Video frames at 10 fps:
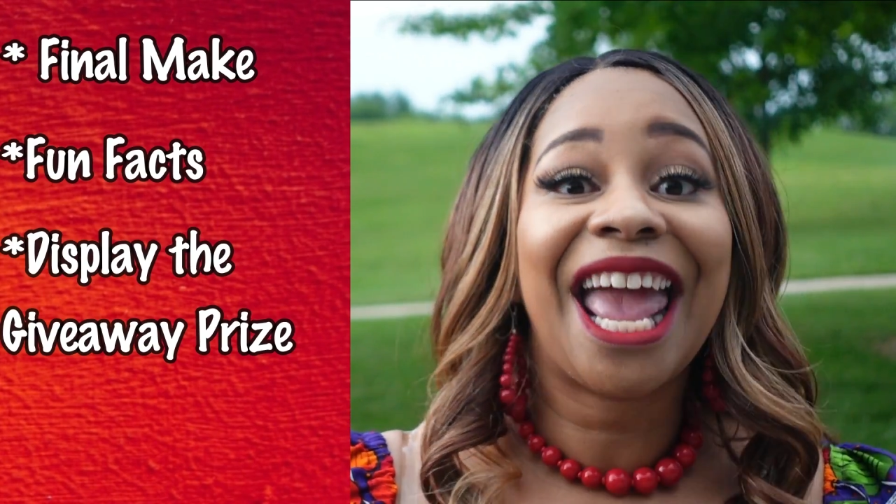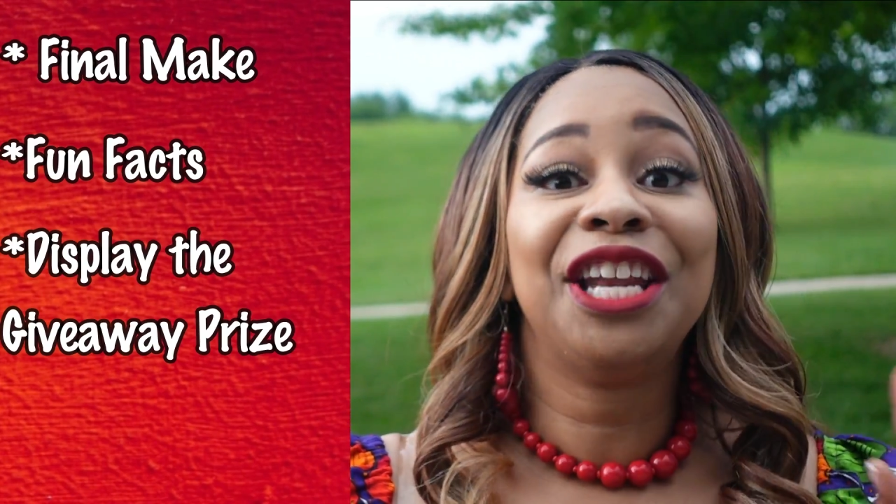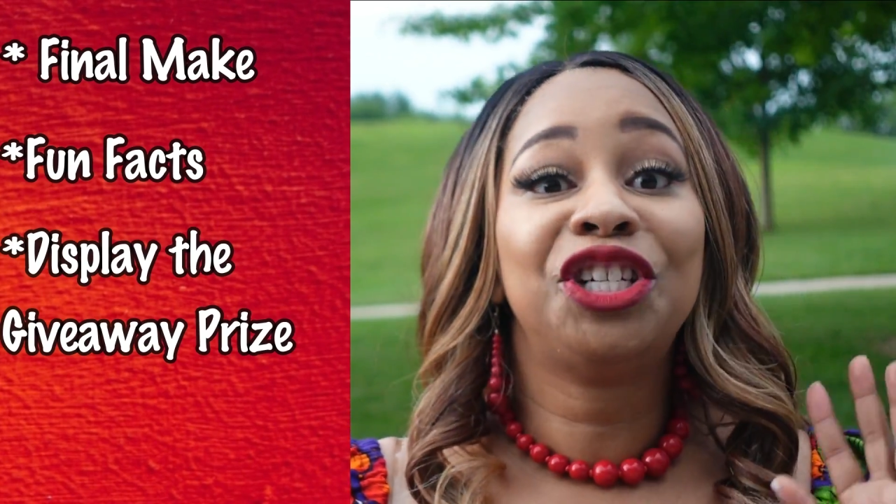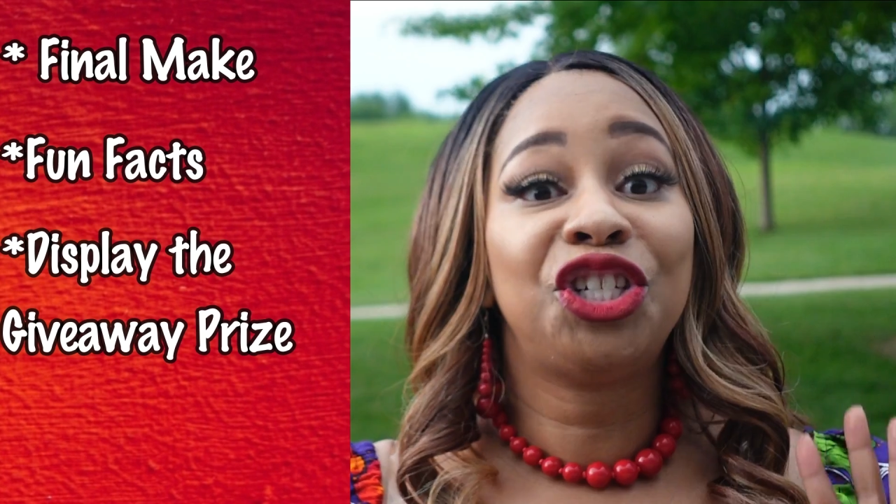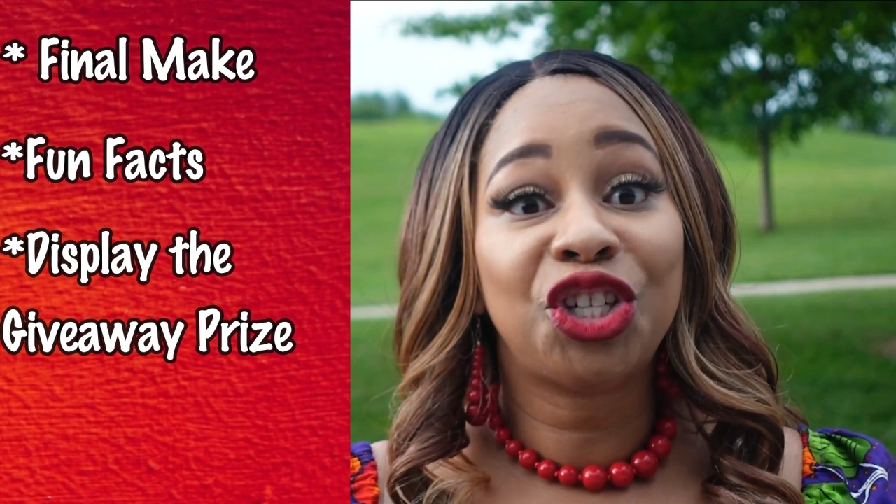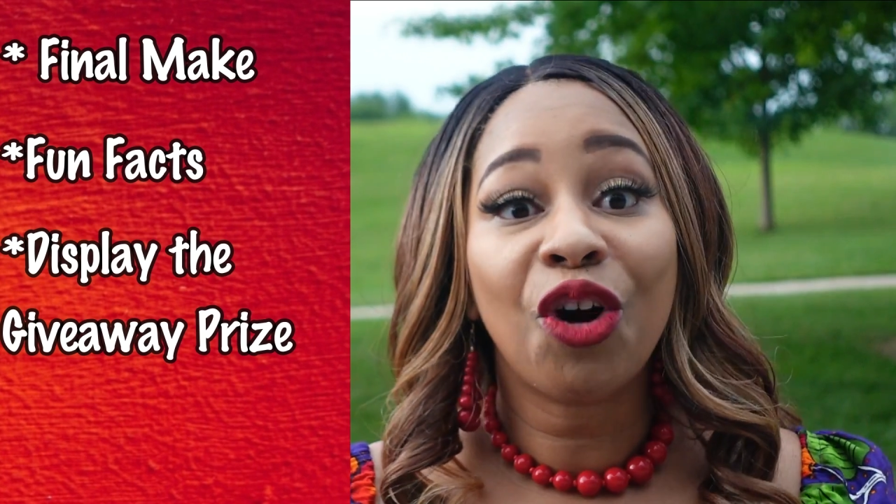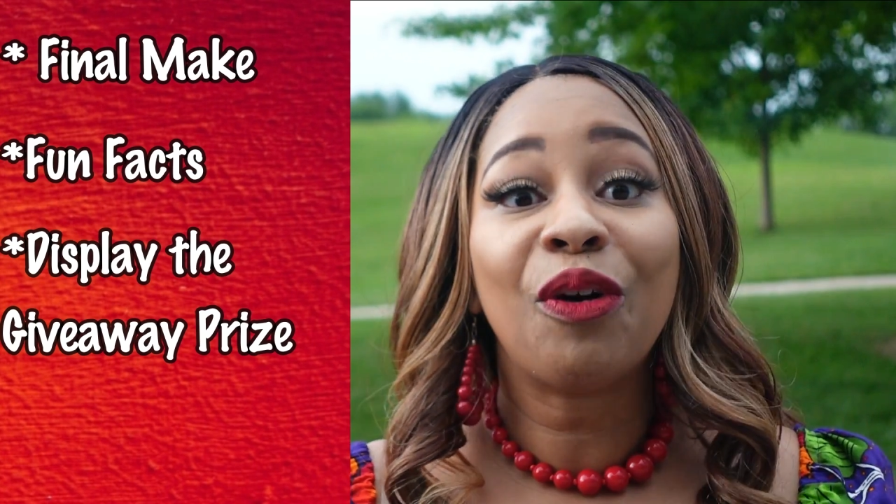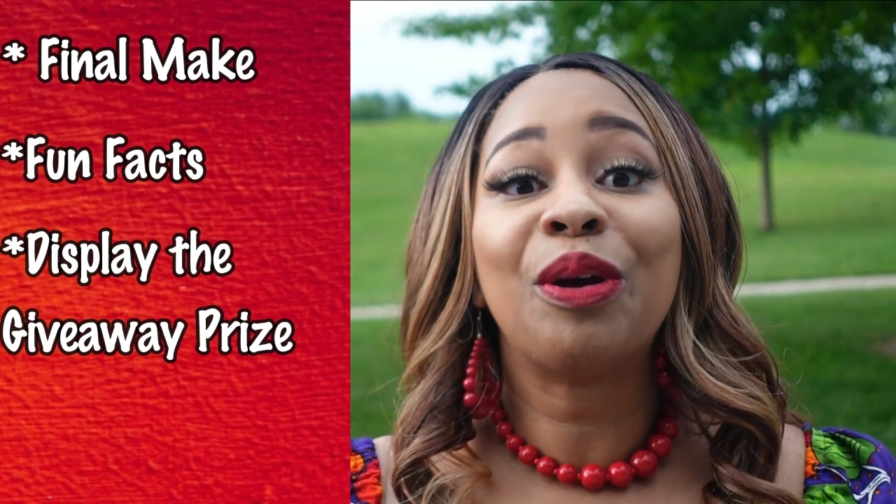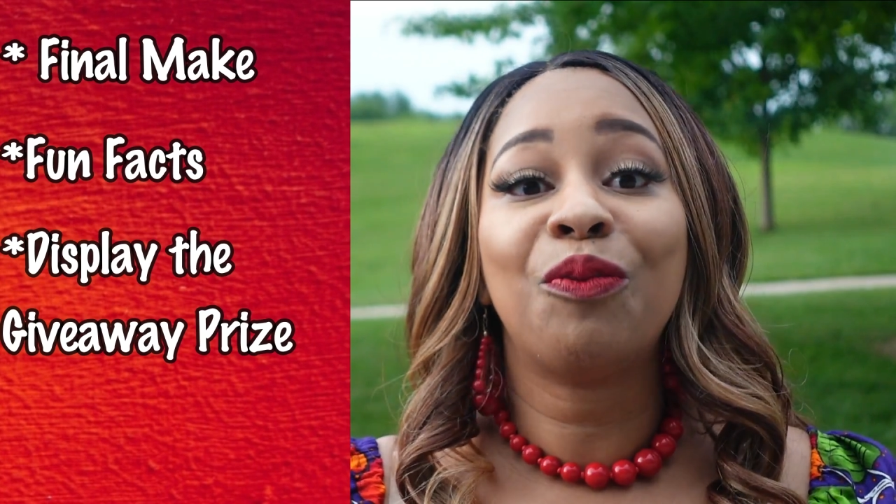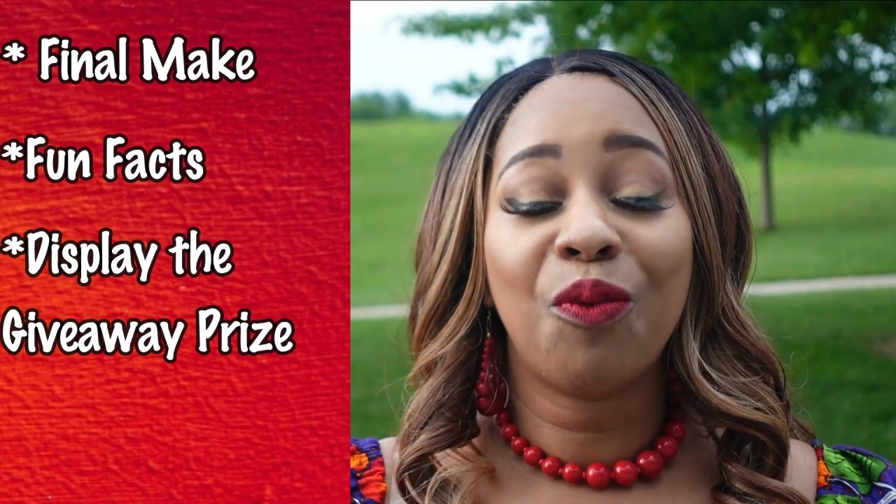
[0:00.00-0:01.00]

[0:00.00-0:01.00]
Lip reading: and showing